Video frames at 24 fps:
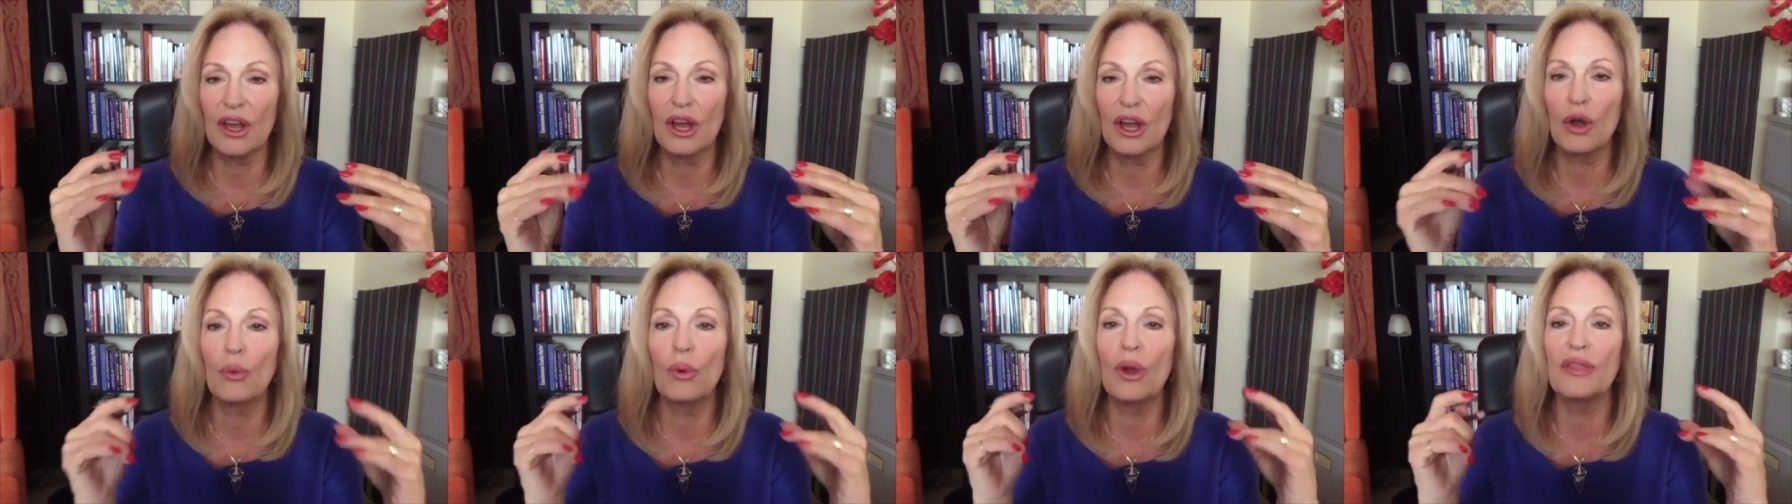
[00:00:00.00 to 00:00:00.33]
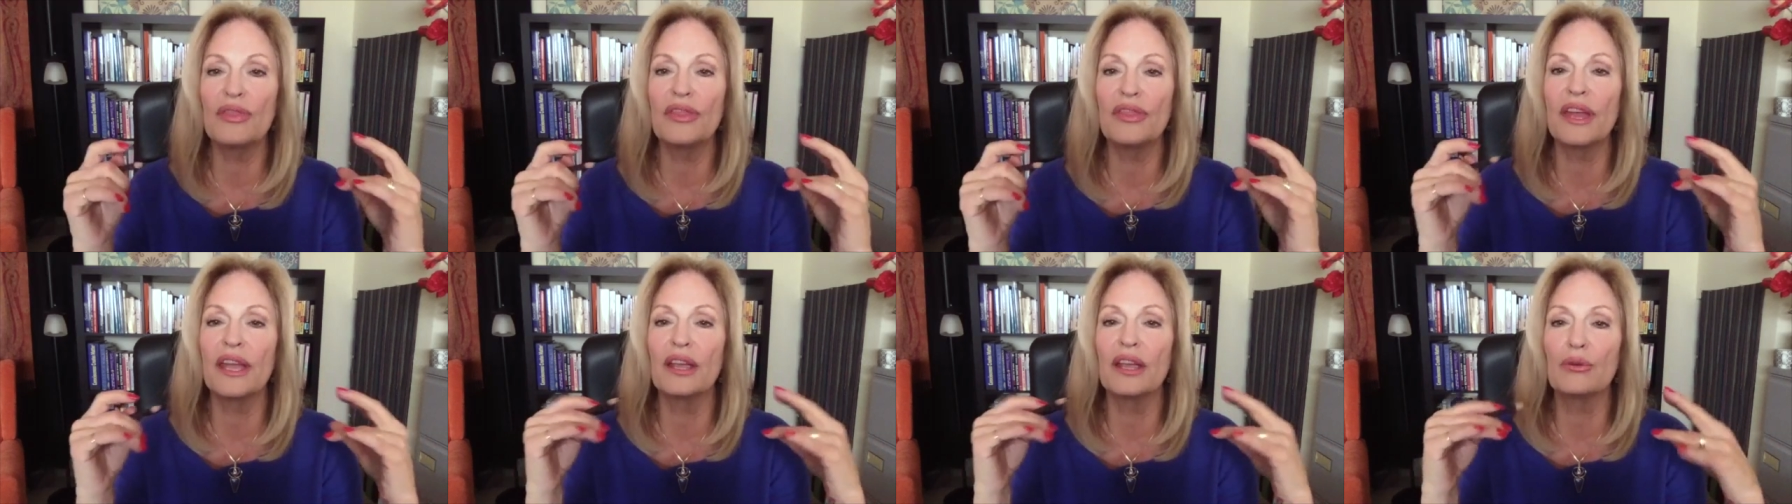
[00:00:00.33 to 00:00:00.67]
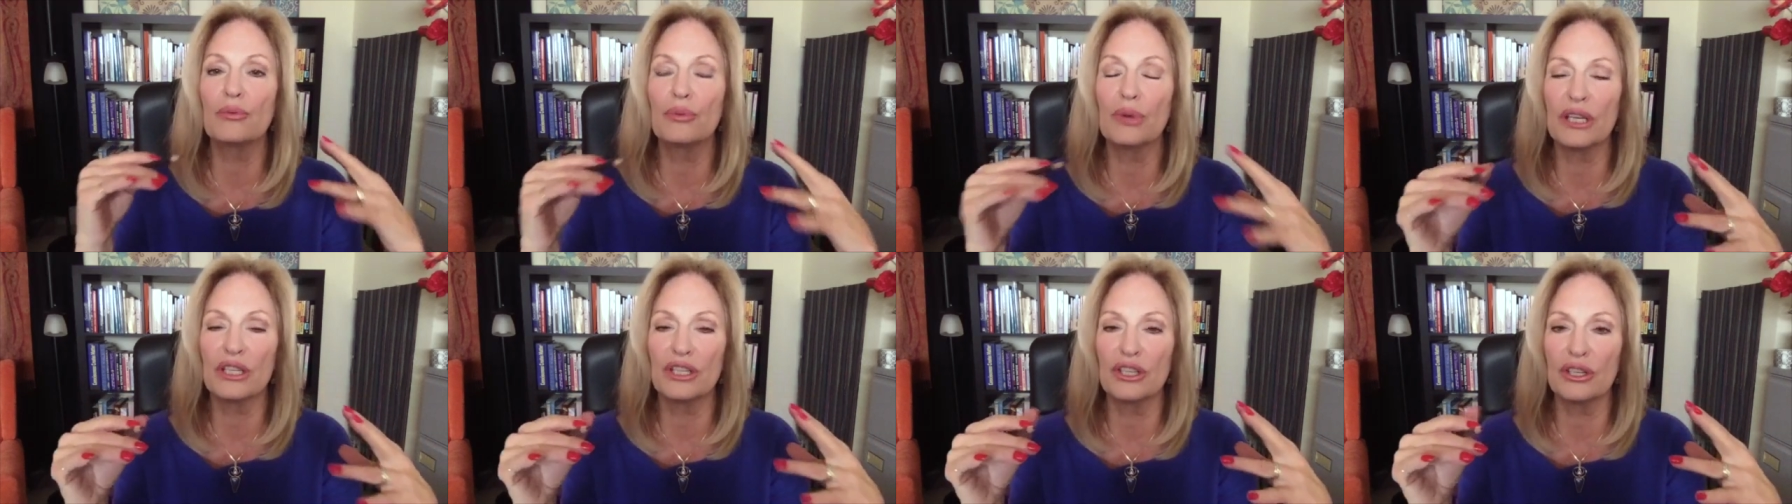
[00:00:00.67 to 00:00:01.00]
what they
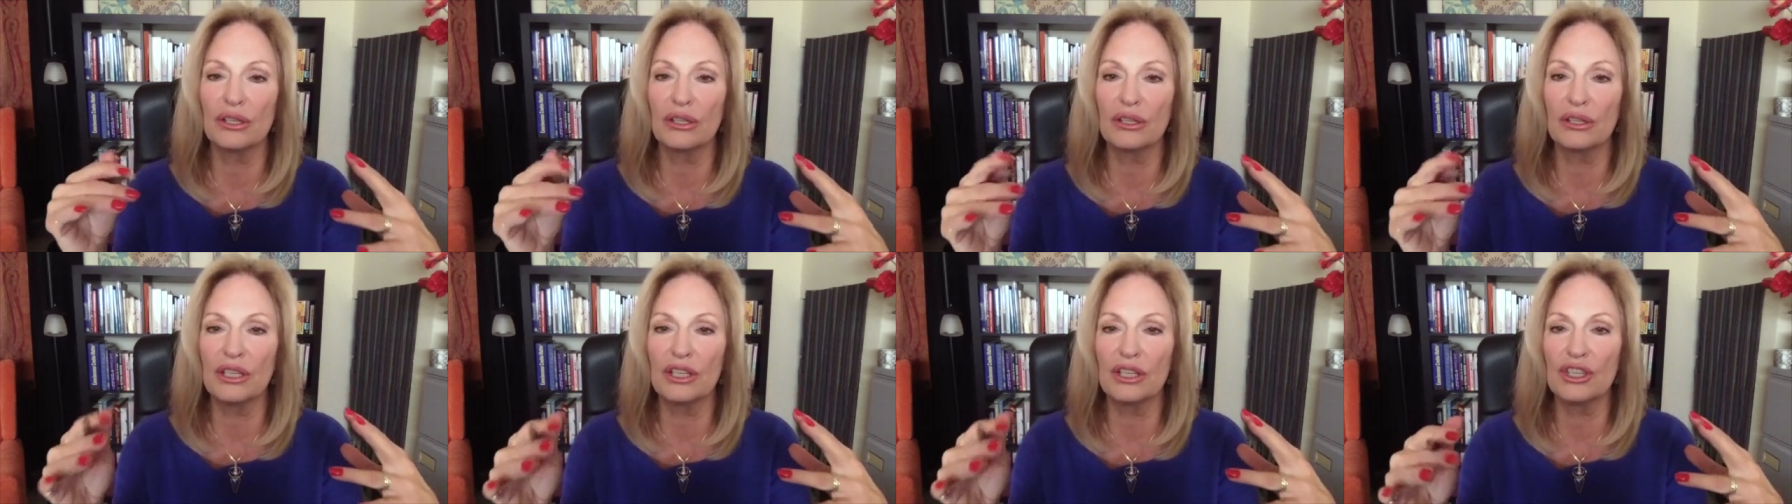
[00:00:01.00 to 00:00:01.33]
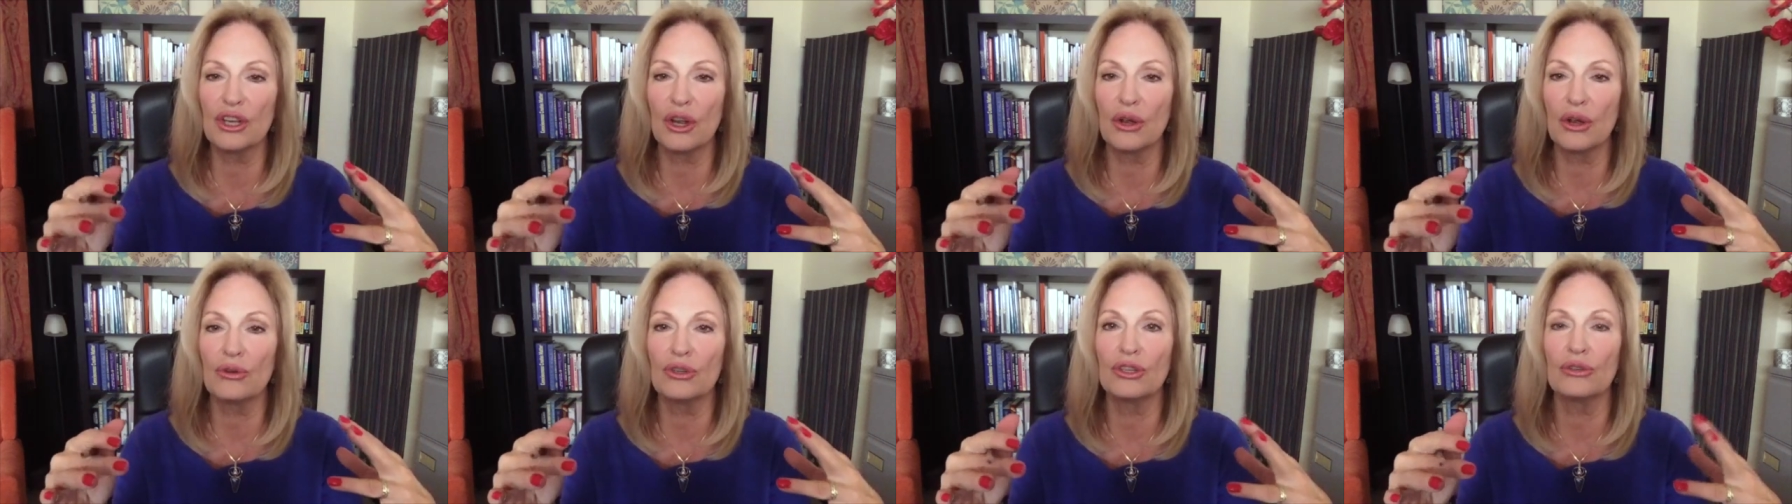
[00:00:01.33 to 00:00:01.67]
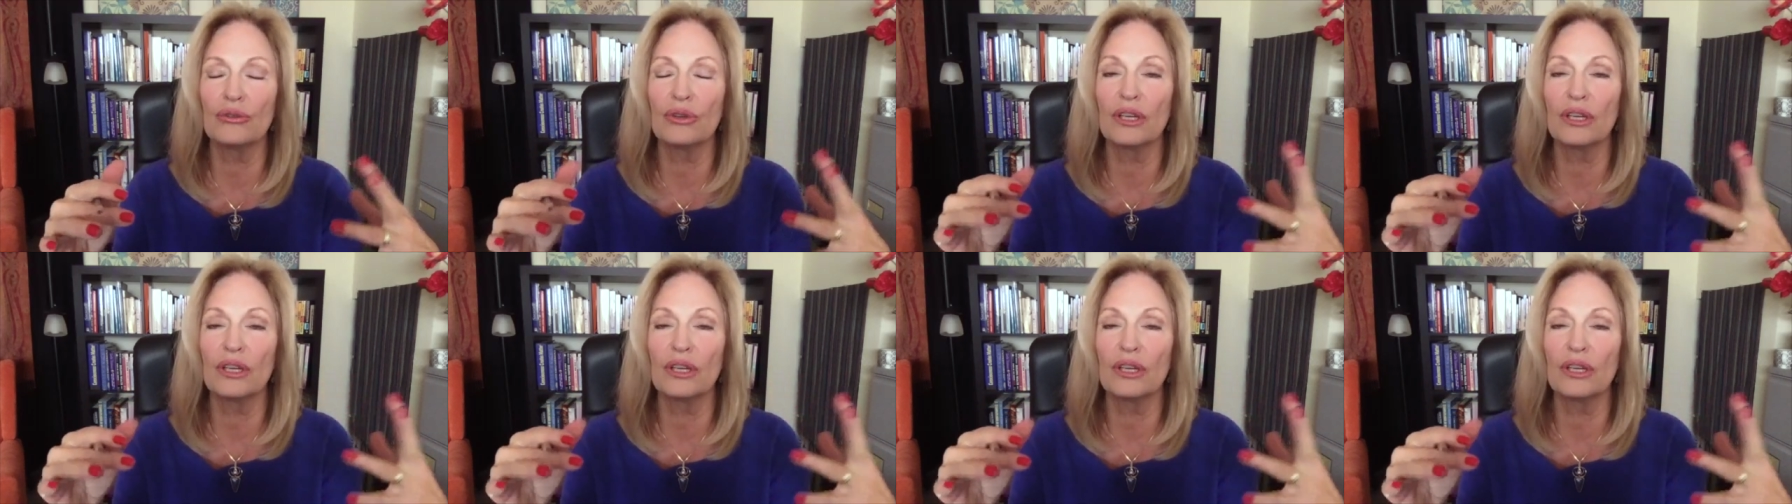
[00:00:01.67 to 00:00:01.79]
originally showed you.